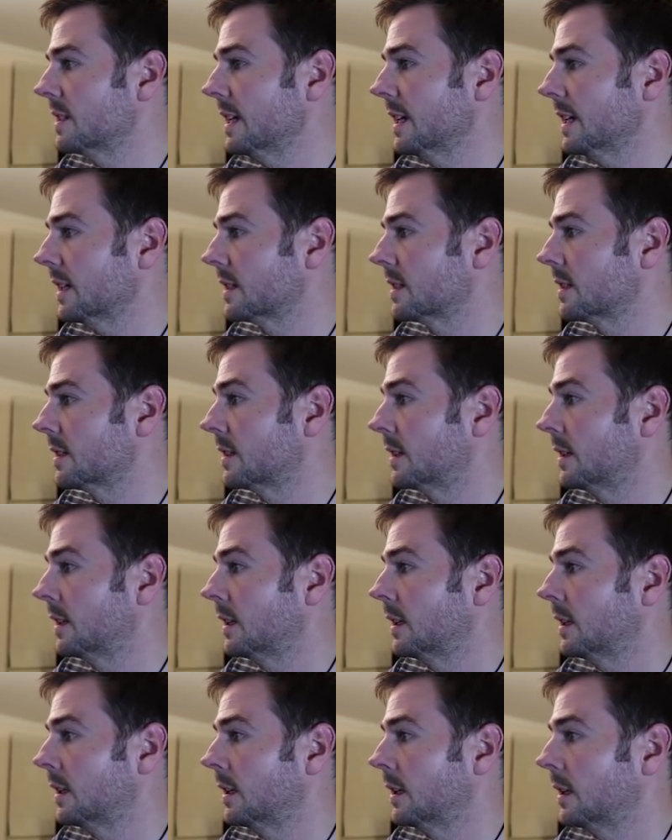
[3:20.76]
are ticked,
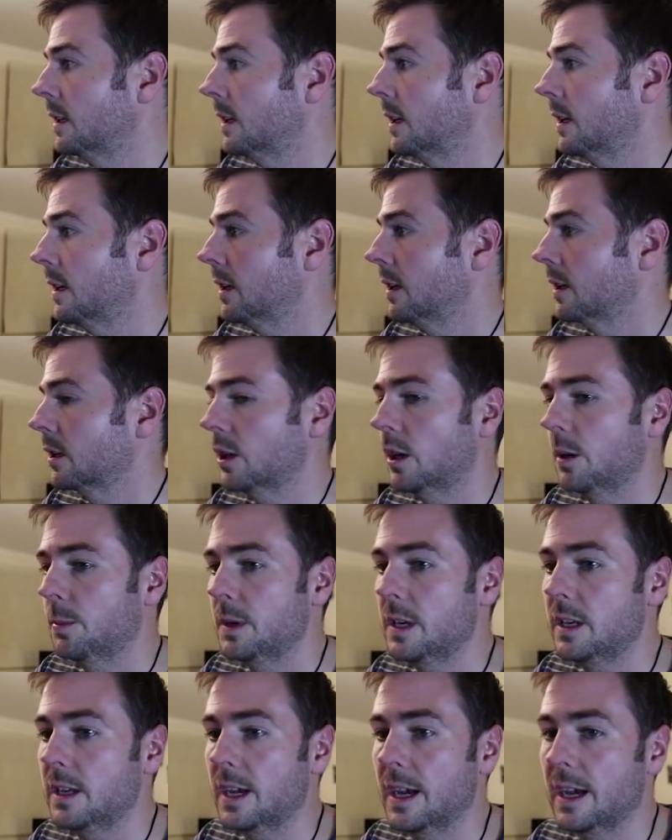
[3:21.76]

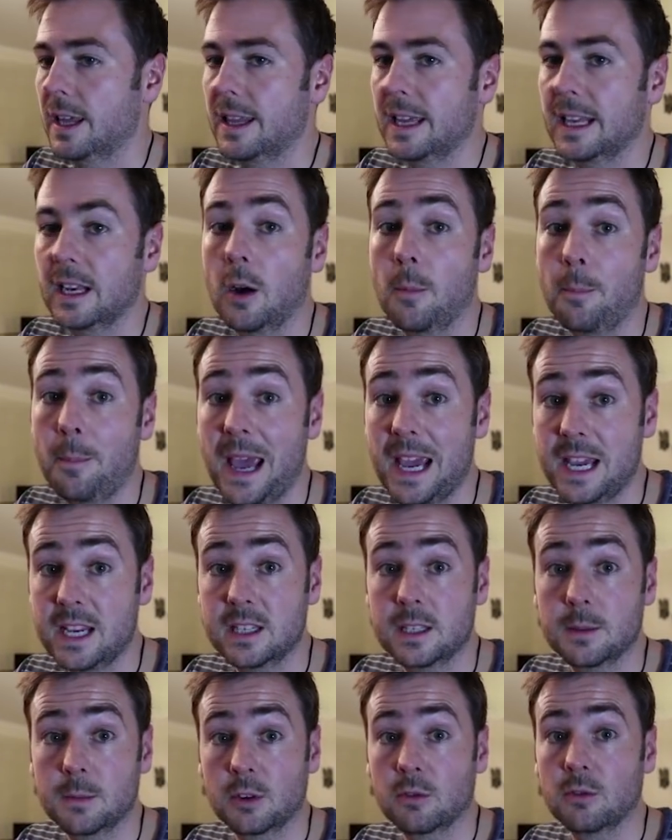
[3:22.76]
copy, and then I'll
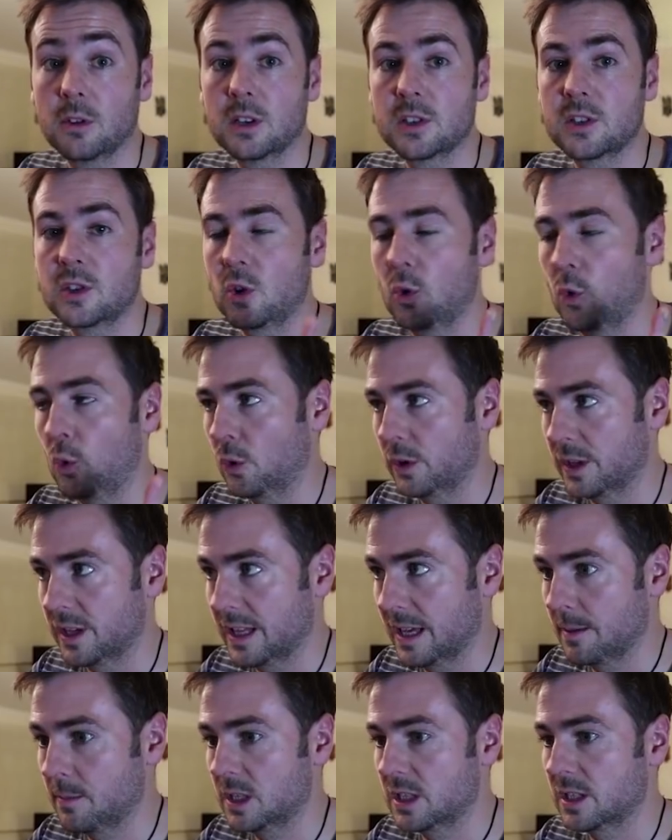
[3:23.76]
paste them across to all the
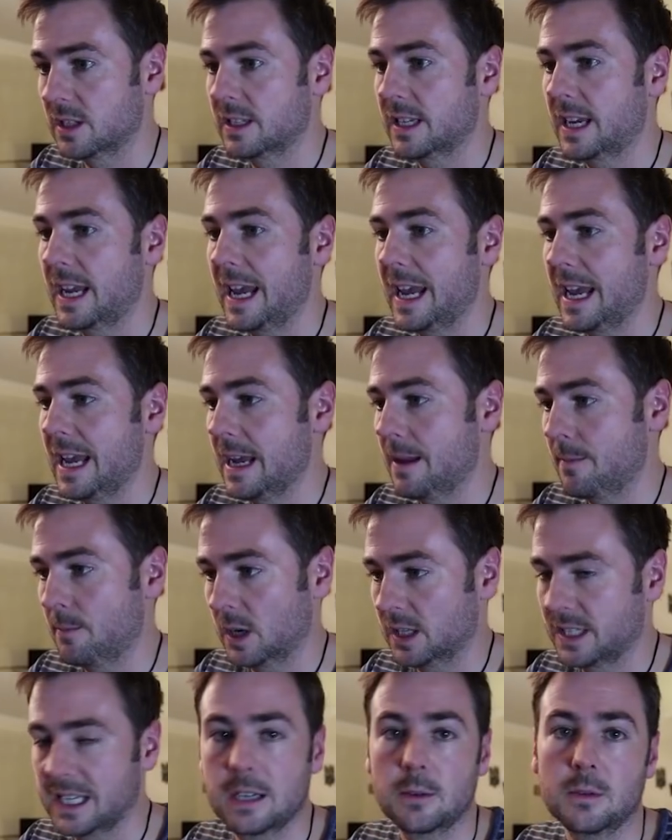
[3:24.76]
other images in
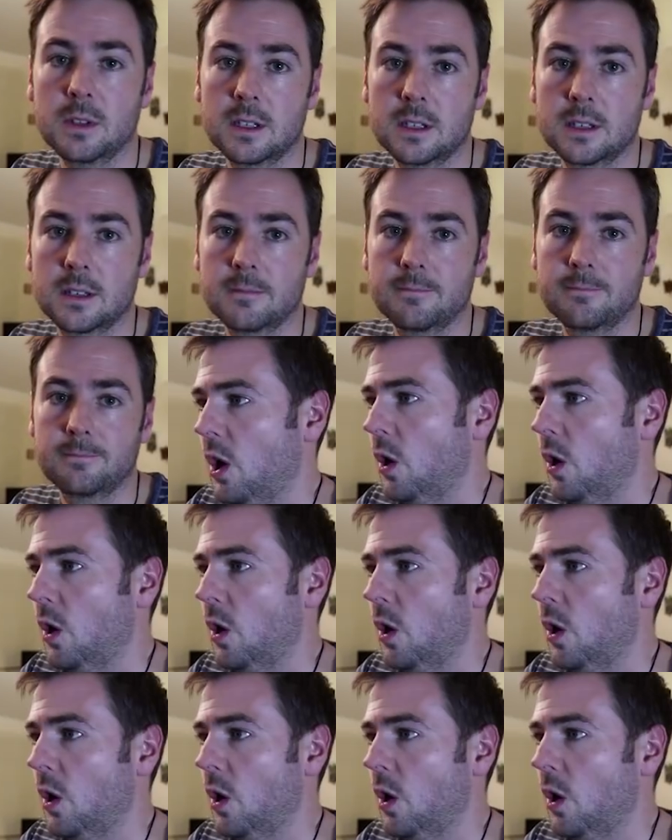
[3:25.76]
my sequence.